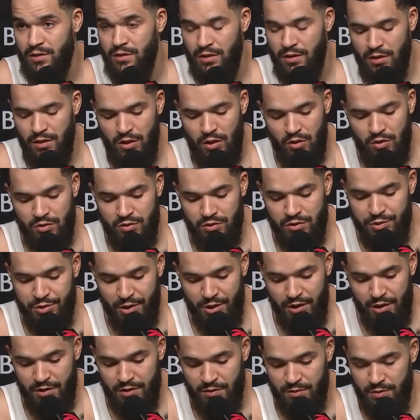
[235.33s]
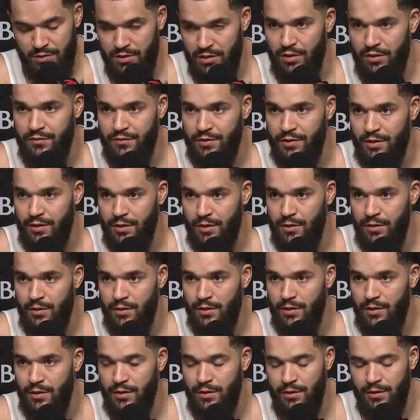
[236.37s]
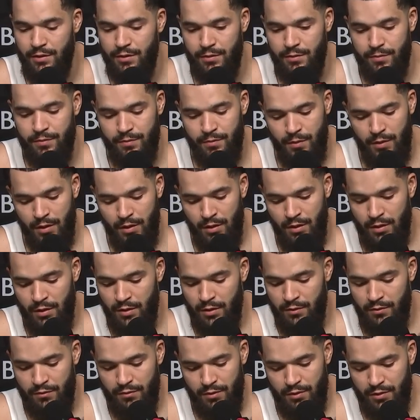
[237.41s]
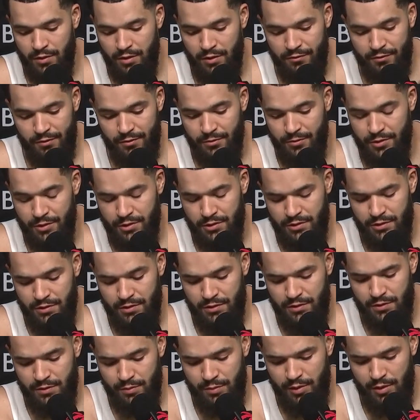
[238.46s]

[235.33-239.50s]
I think coach was trying some stuff there for different reasons.